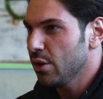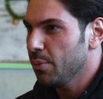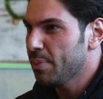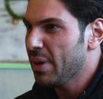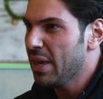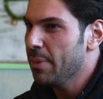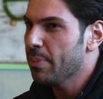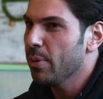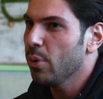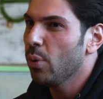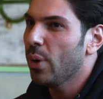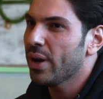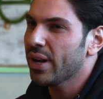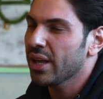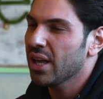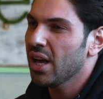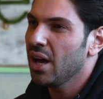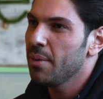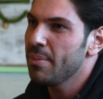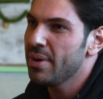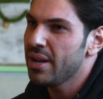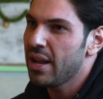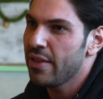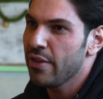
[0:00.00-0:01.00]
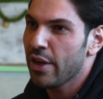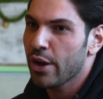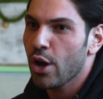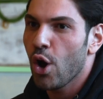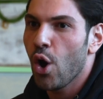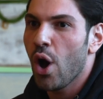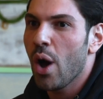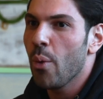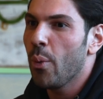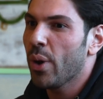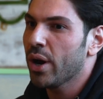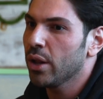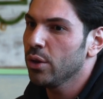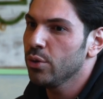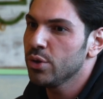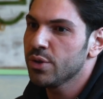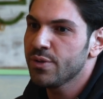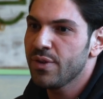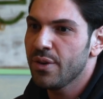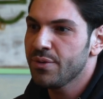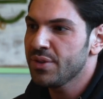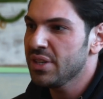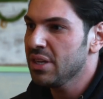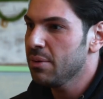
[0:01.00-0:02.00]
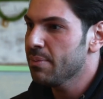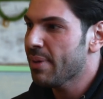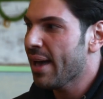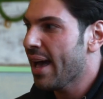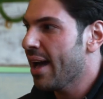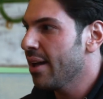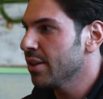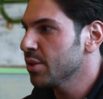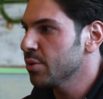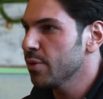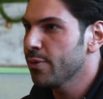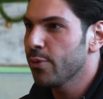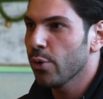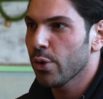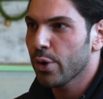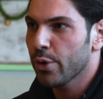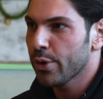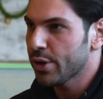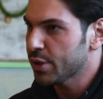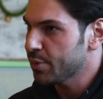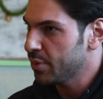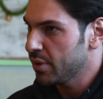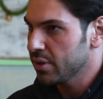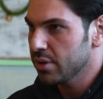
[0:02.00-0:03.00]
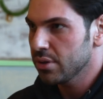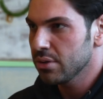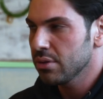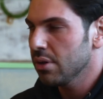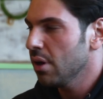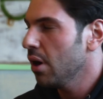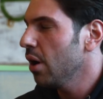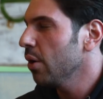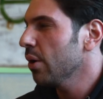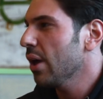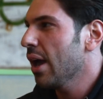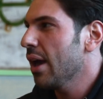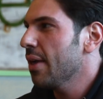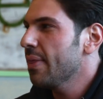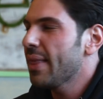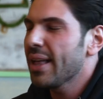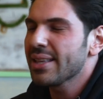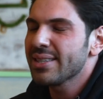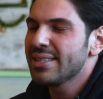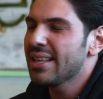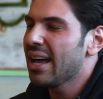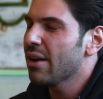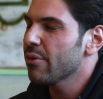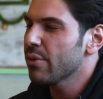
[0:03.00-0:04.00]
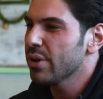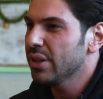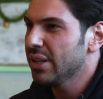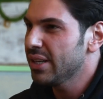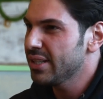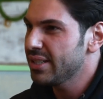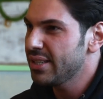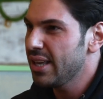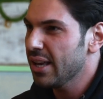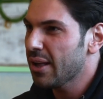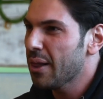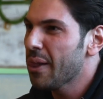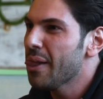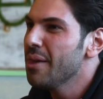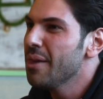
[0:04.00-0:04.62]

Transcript: People want to come in and like, oh, I want to lose 15 pounds before Christmas. Okay, that's not realistic.